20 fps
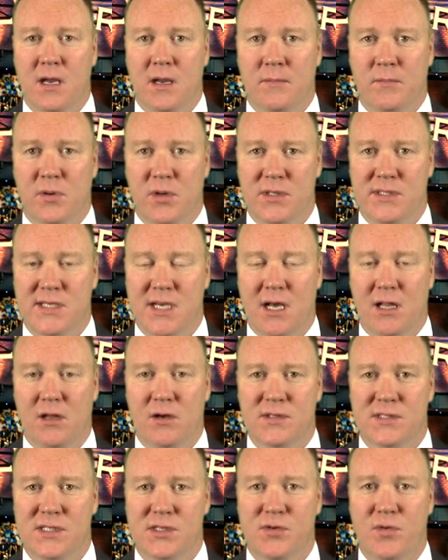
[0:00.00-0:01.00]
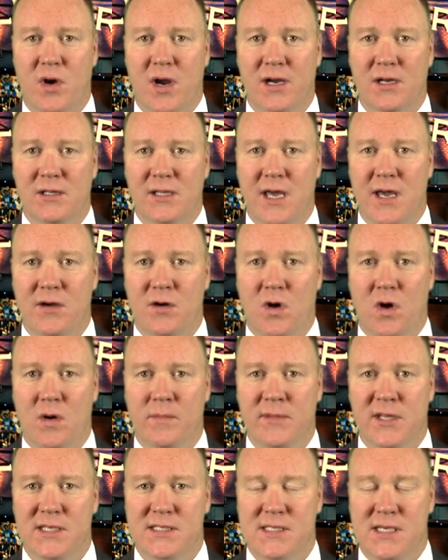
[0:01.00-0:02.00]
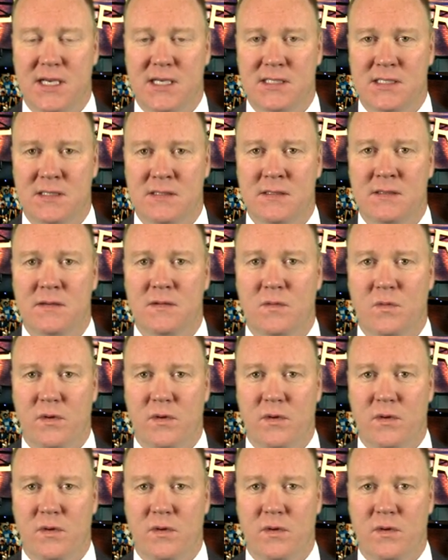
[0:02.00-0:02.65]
and Porcello has struggled at home this season